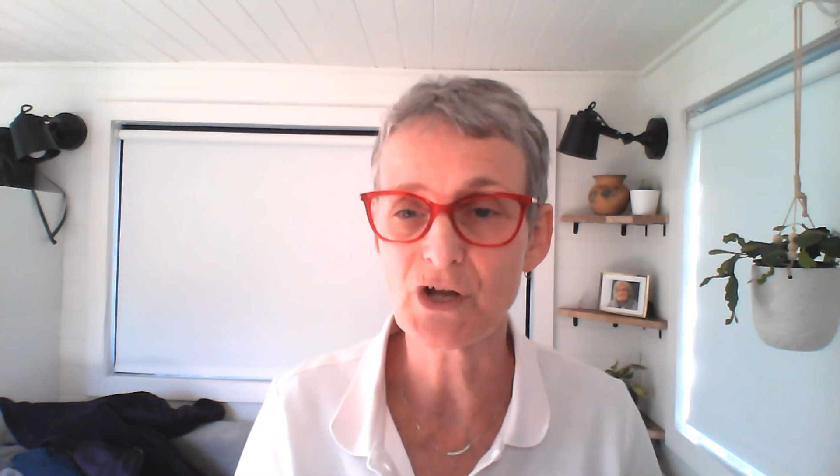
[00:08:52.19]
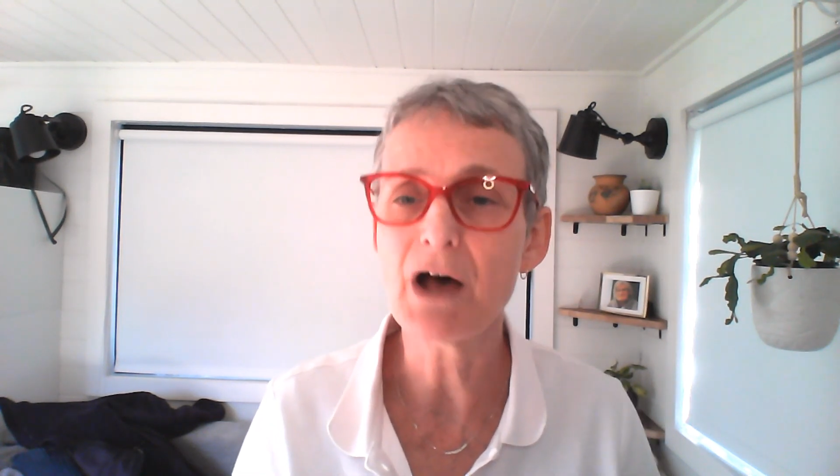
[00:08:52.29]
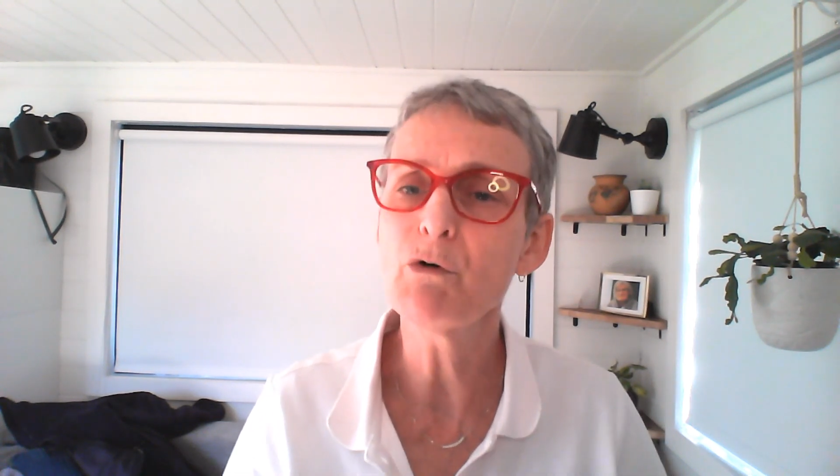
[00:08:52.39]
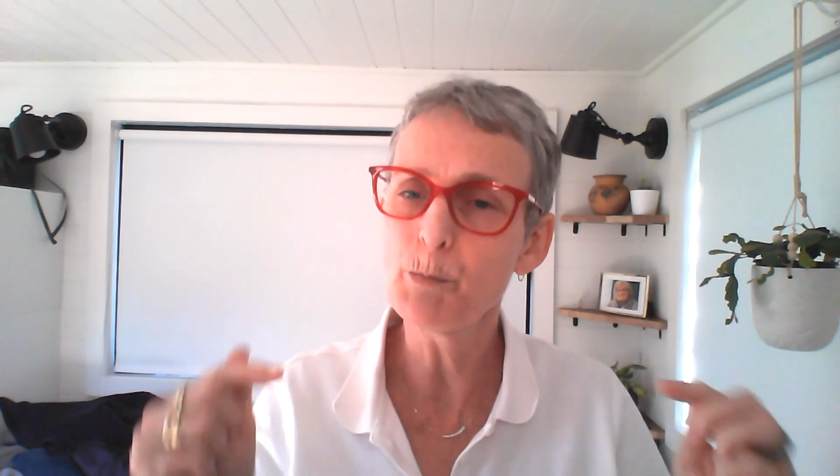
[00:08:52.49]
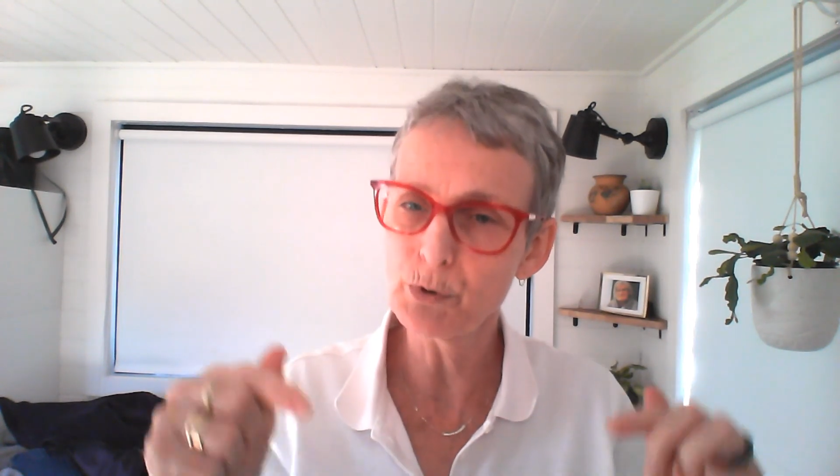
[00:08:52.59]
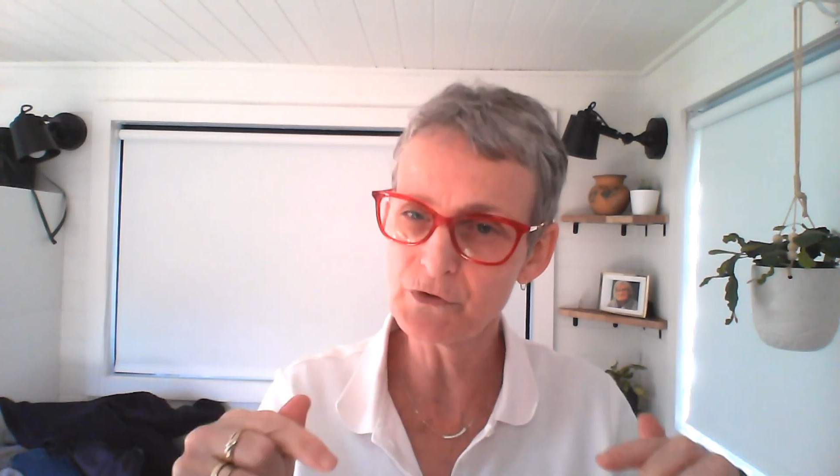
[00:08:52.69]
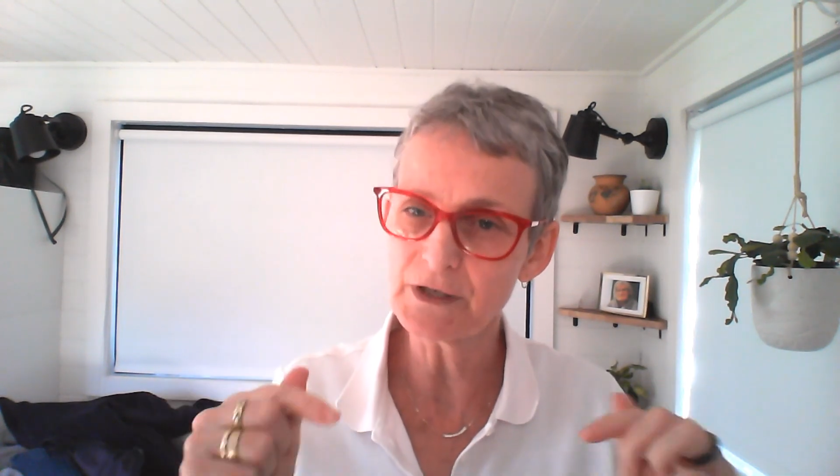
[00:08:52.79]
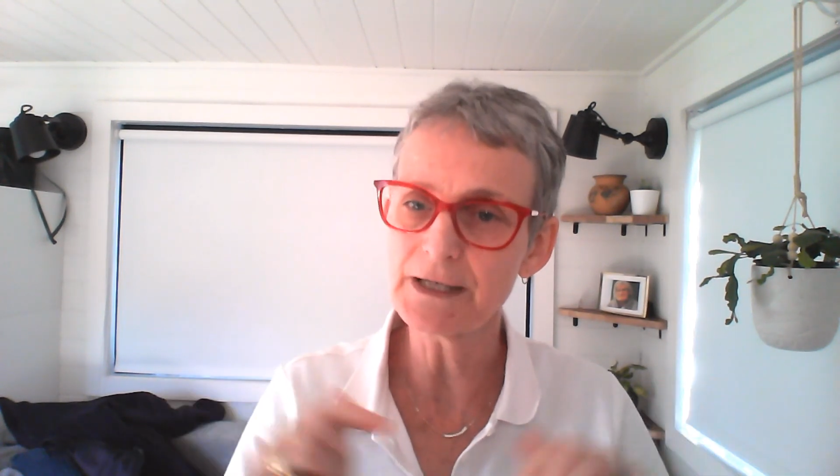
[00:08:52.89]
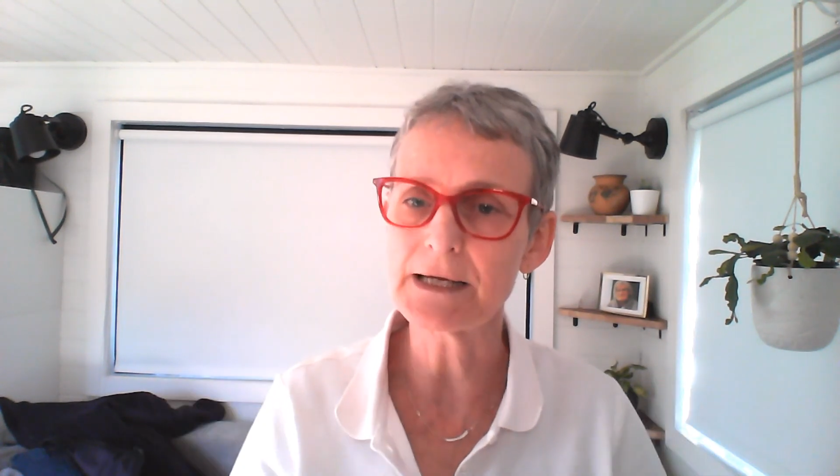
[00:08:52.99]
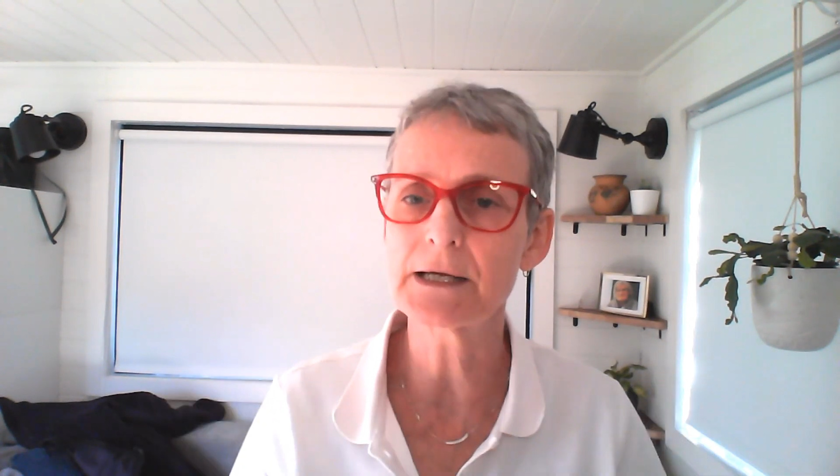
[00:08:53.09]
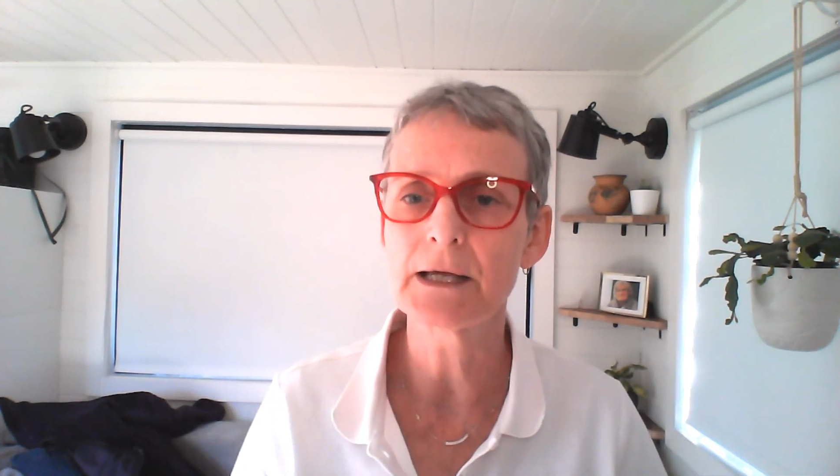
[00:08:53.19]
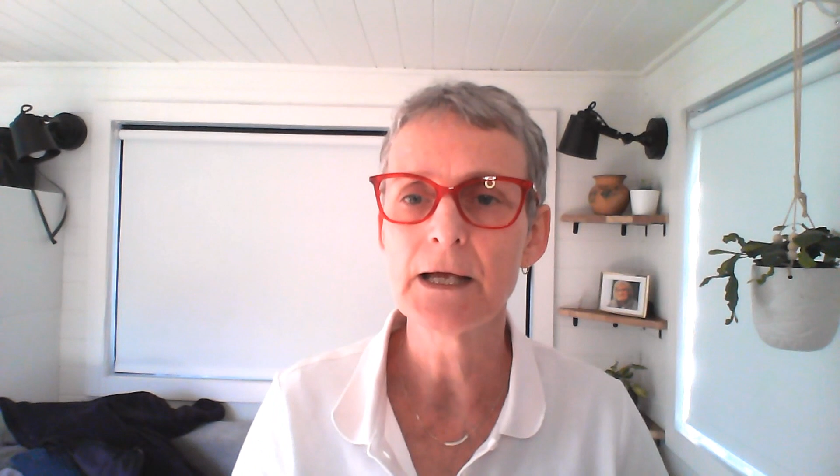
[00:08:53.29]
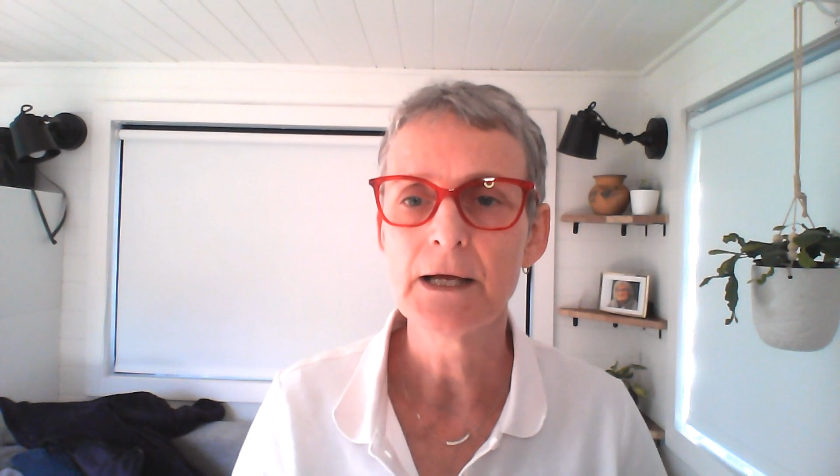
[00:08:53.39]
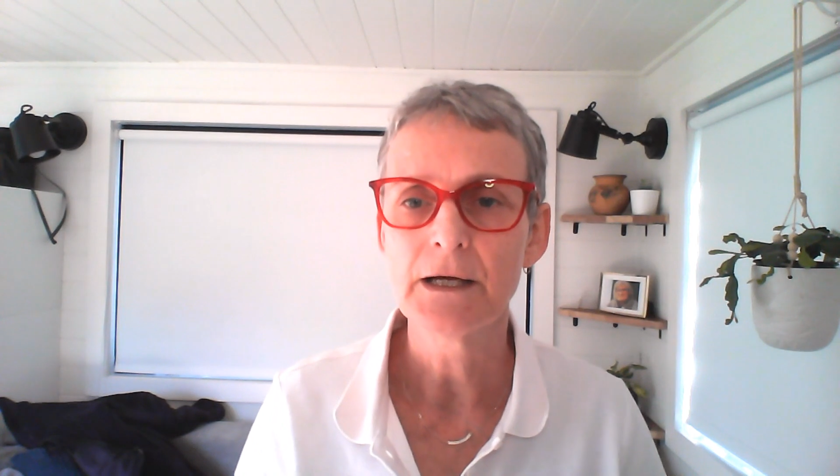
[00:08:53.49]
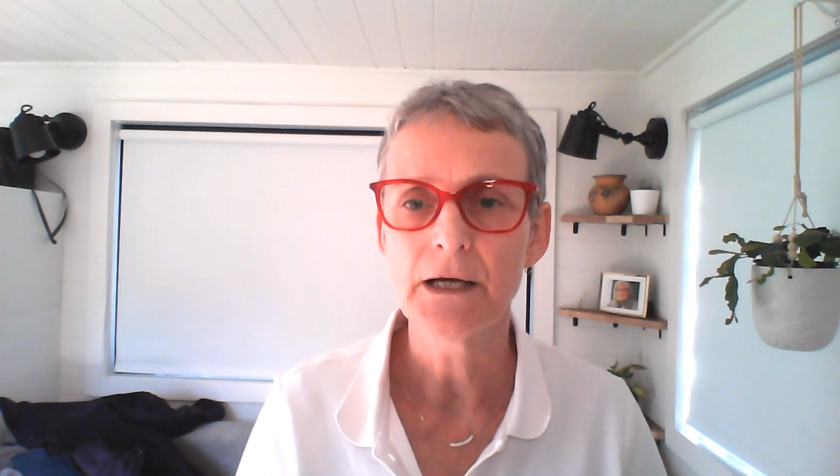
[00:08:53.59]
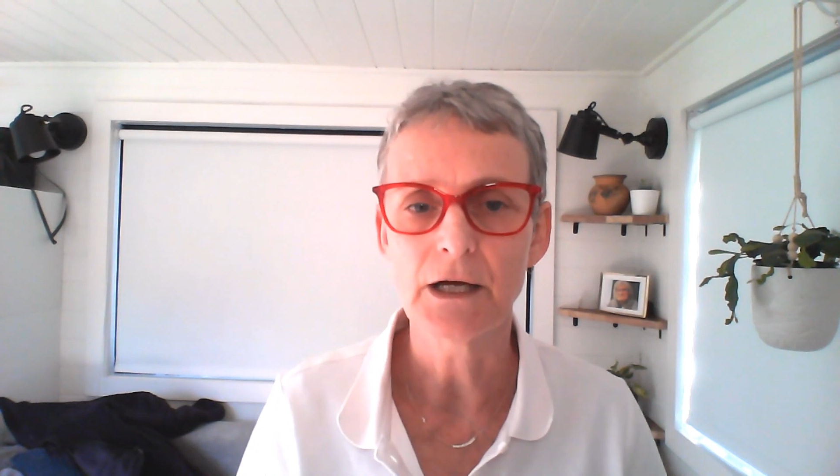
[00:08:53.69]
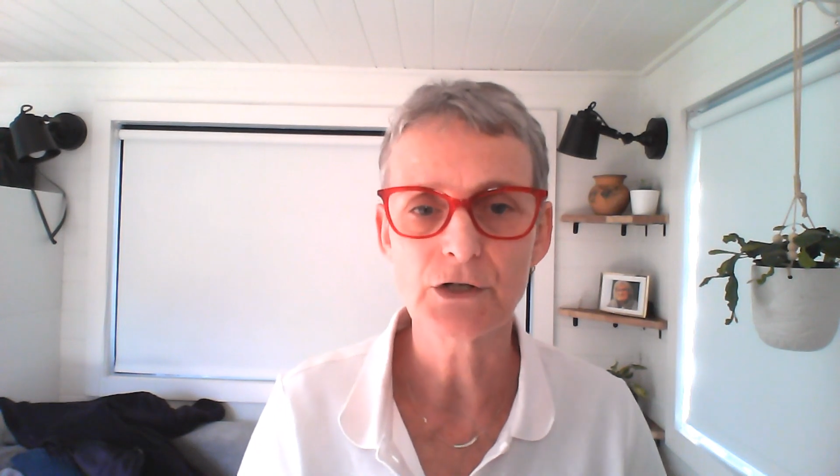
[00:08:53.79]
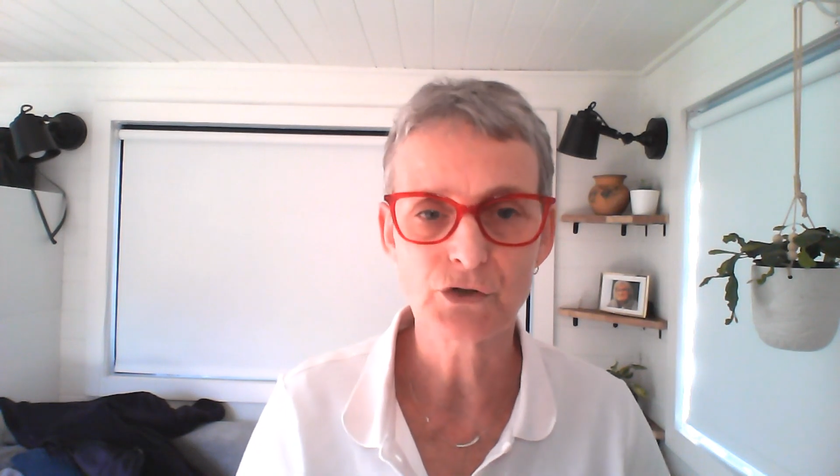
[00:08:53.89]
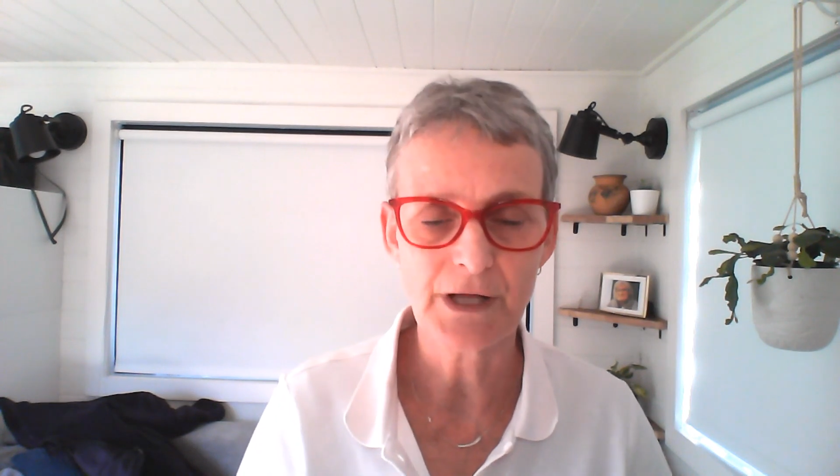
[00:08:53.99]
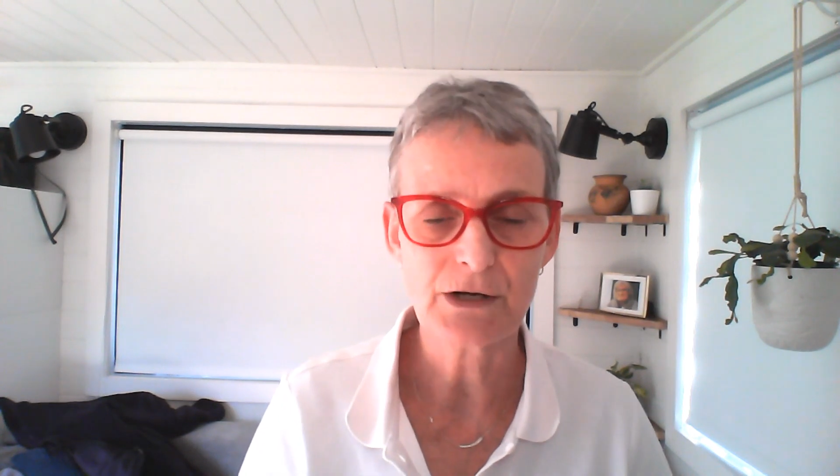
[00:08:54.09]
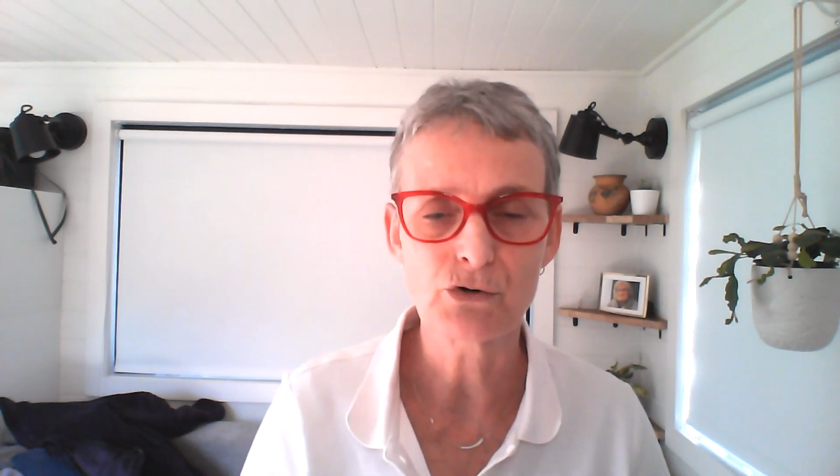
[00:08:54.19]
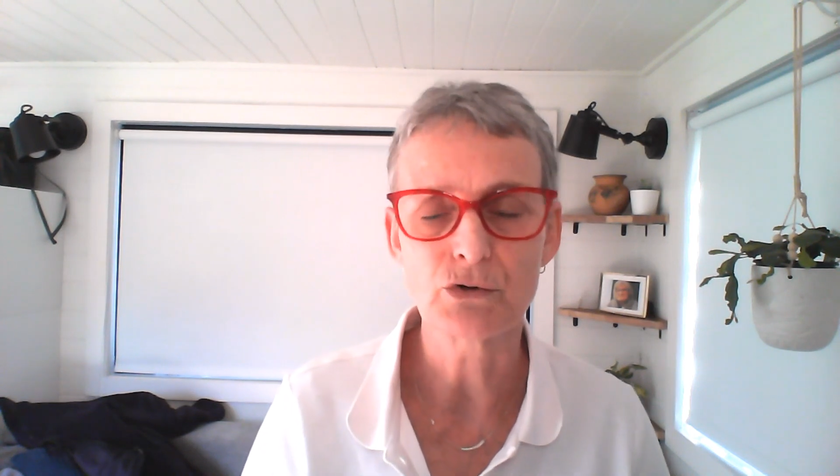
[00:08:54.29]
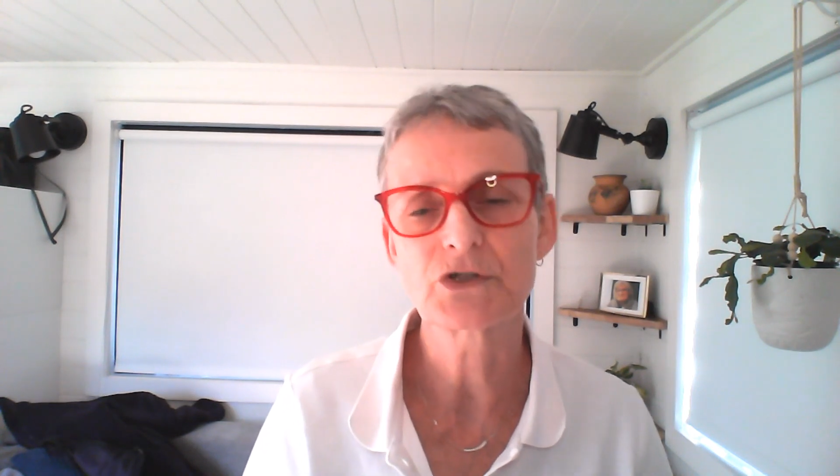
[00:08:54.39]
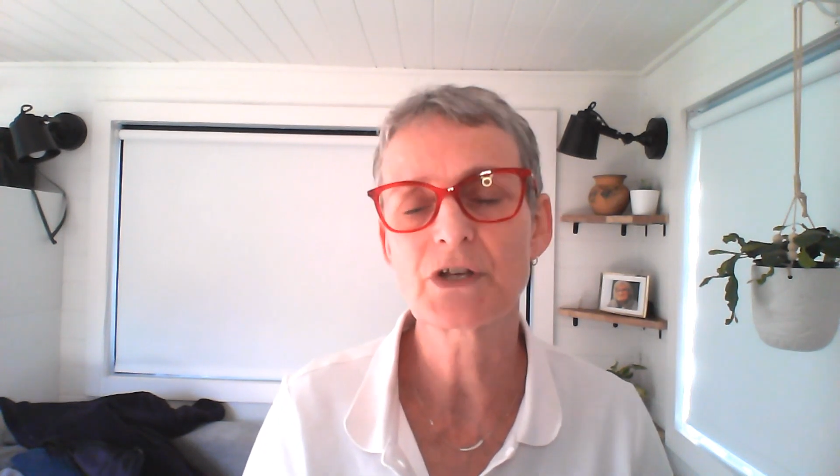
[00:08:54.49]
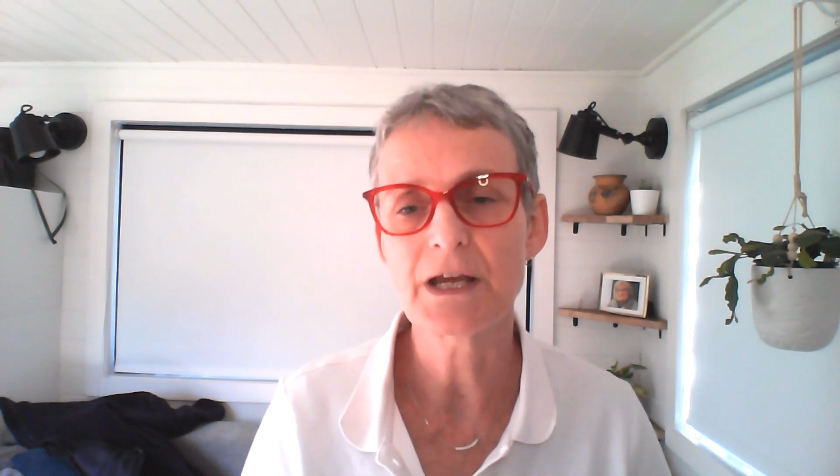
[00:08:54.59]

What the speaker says: I'll put the link to that course